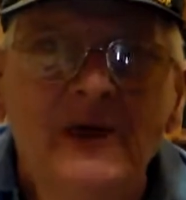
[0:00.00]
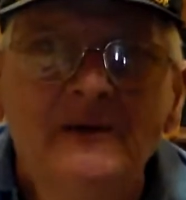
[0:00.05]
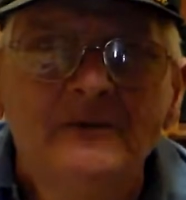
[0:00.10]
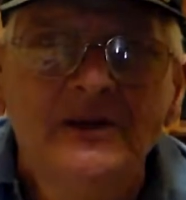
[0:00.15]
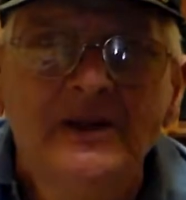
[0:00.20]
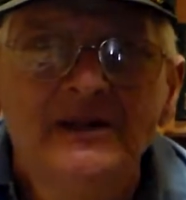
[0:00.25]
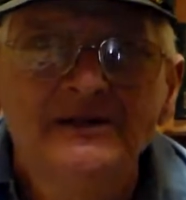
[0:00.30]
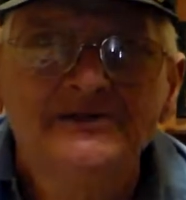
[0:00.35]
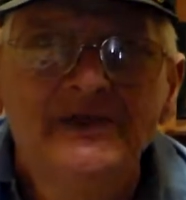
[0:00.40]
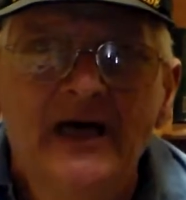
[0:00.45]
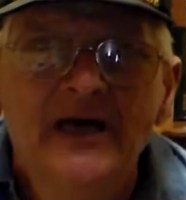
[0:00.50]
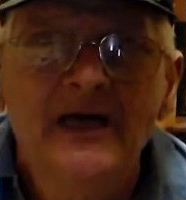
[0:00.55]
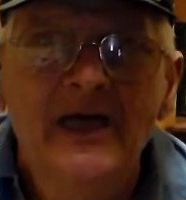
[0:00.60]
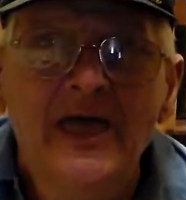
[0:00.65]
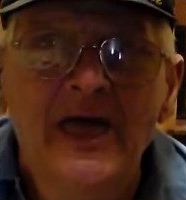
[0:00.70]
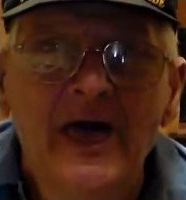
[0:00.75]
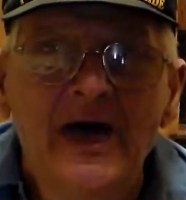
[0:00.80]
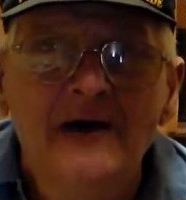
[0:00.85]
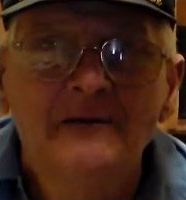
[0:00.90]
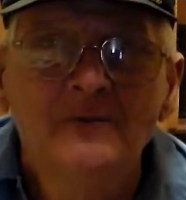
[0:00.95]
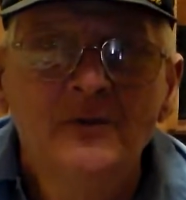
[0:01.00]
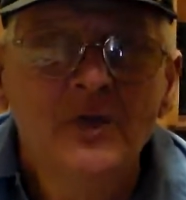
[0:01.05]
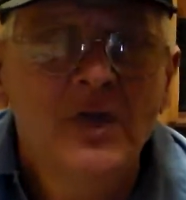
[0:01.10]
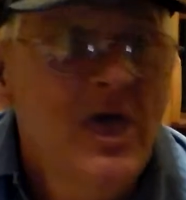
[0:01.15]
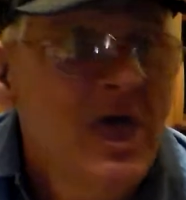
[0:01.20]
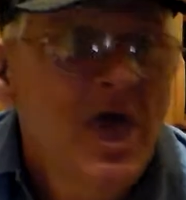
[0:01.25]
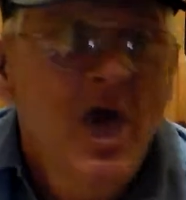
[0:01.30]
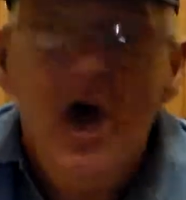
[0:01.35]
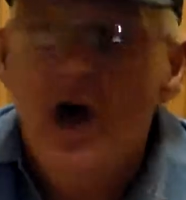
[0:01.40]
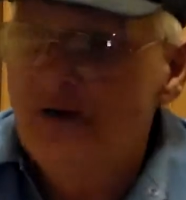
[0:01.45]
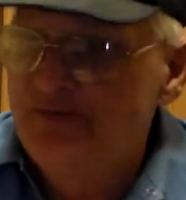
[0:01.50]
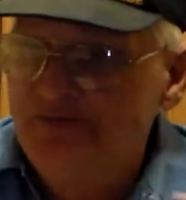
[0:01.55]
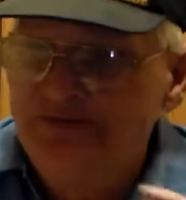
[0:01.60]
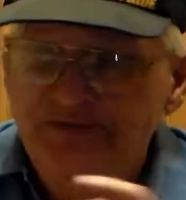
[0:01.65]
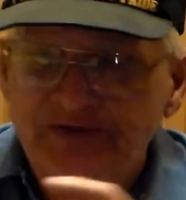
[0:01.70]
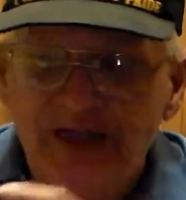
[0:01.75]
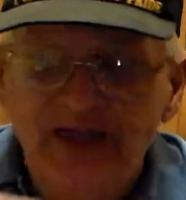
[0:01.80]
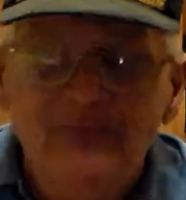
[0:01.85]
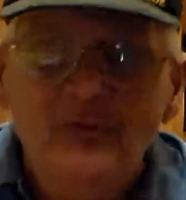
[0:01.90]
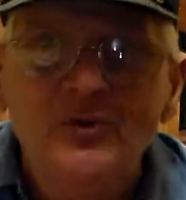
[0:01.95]
of evidence I have of
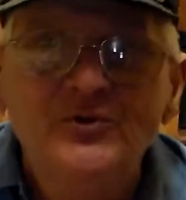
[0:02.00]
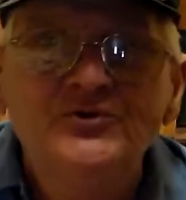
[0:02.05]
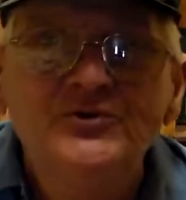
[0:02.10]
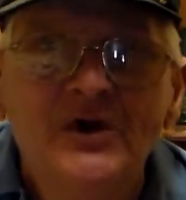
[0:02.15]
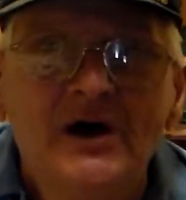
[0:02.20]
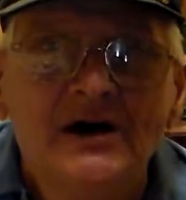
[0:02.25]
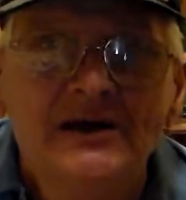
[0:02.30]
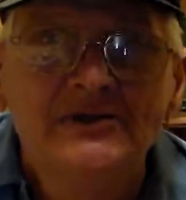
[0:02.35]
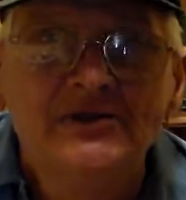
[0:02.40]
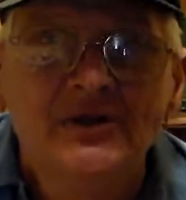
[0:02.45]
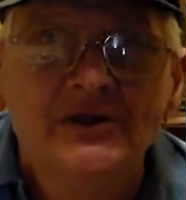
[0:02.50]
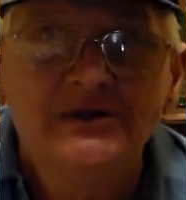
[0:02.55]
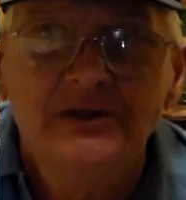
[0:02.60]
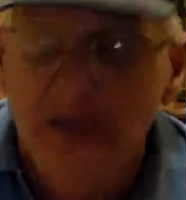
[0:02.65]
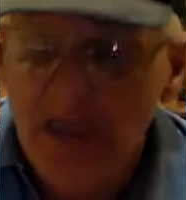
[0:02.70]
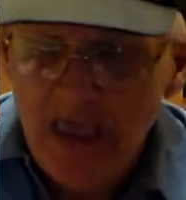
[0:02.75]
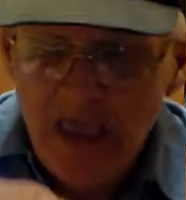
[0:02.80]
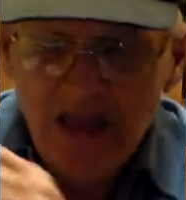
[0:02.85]
several judges,